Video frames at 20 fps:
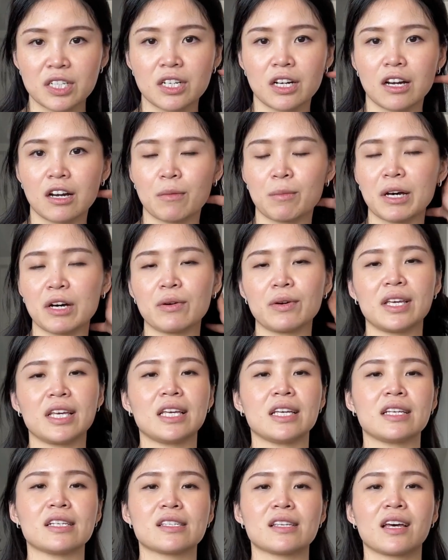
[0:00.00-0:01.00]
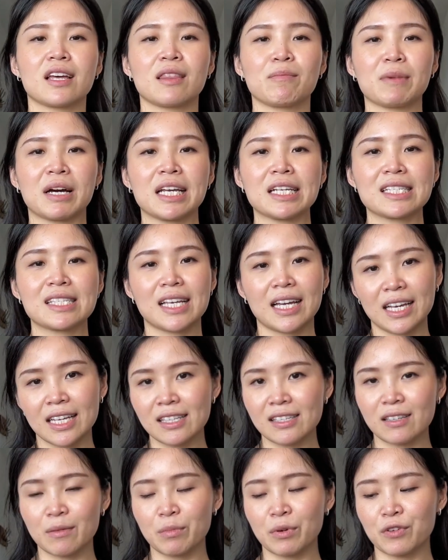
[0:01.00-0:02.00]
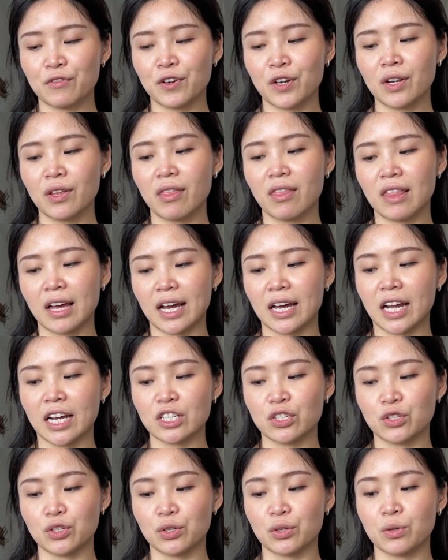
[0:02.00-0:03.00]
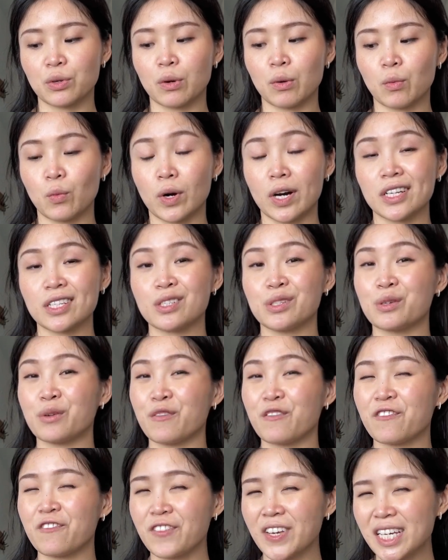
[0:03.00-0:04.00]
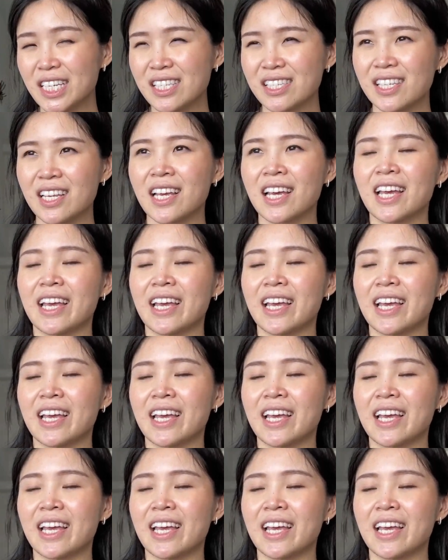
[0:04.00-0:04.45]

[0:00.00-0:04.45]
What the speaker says: to talk about is my second slipover that I do want to fix.